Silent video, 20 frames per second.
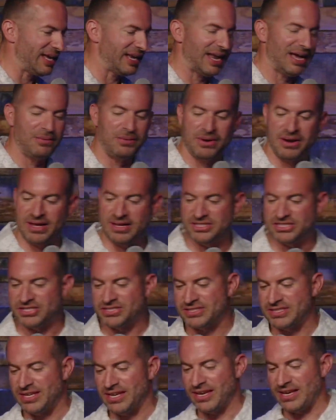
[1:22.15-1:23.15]
And I want to
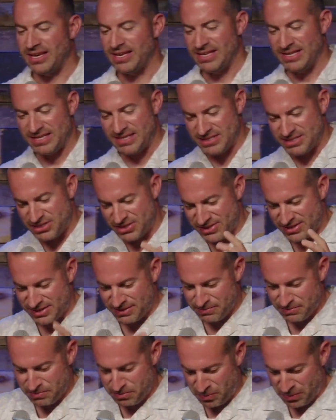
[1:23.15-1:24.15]
just, uh, just
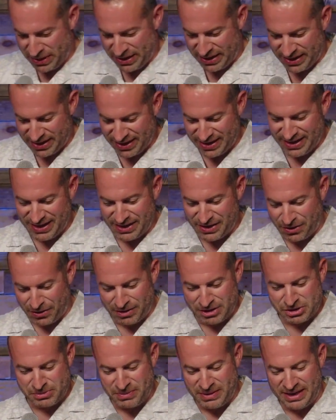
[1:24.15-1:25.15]
to bring uh,
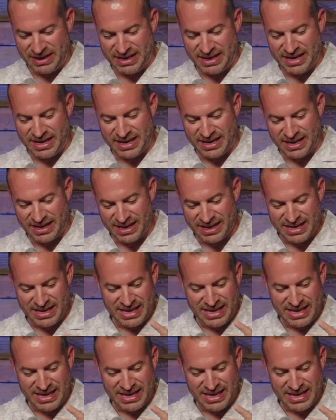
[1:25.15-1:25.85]
encouragement and a, uh,